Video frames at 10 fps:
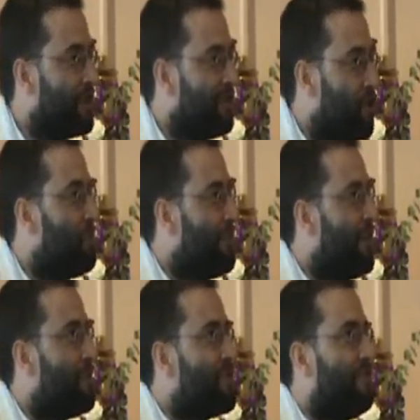You can call me
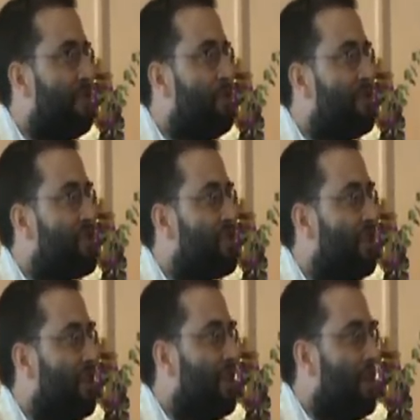names if they
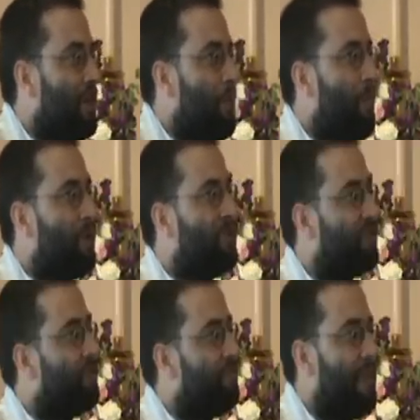wish,
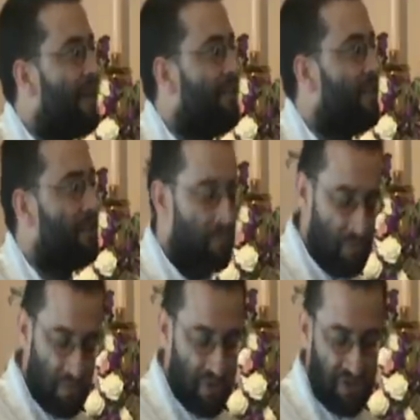but my
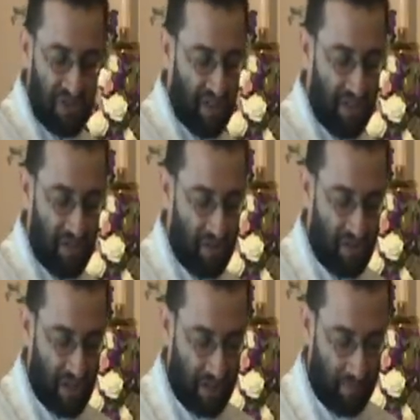name stays the
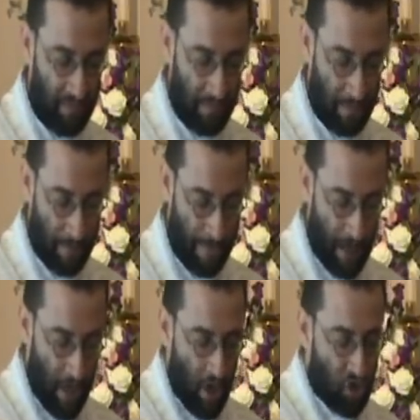same.
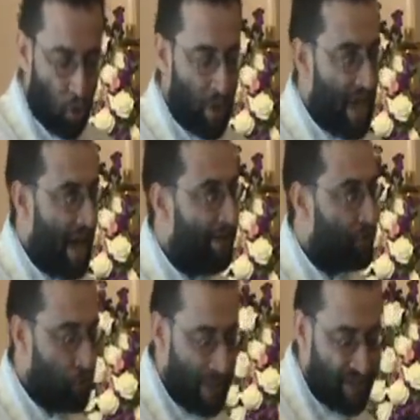So we
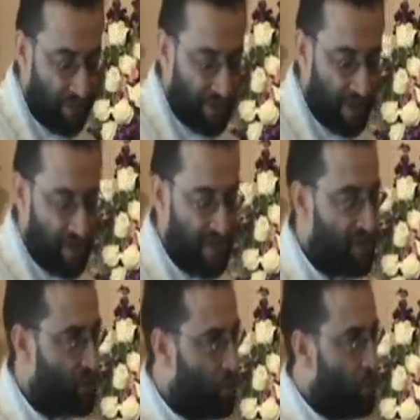have to make something
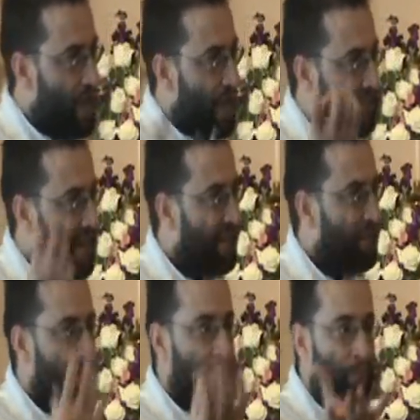exist to
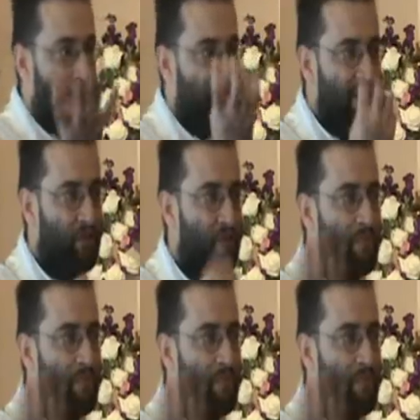gather the priestly